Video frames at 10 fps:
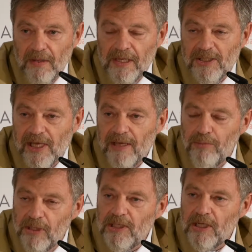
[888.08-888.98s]
let's say,
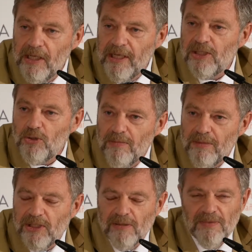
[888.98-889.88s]
political
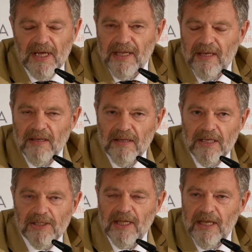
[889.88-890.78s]
extremism that
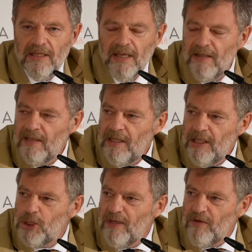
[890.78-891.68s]
is in
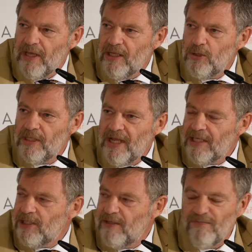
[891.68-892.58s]
each and every country that
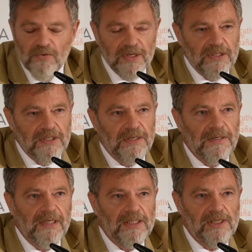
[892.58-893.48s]
has a different,
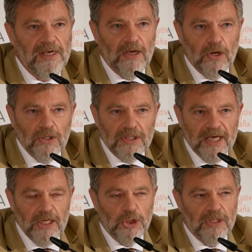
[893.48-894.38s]
let's say,
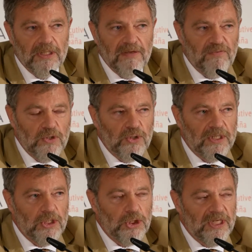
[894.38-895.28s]
connotation, a different
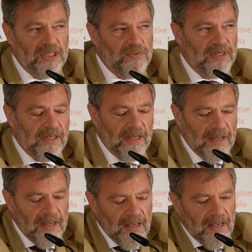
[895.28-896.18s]
tradition as well.
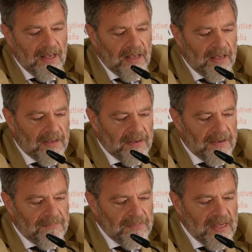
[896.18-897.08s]

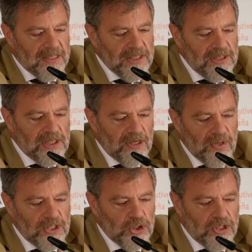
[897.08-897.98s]
Mm-hmm. It is a
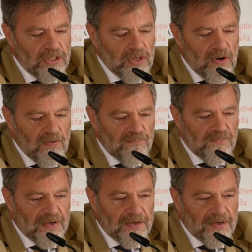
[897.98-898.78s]
question of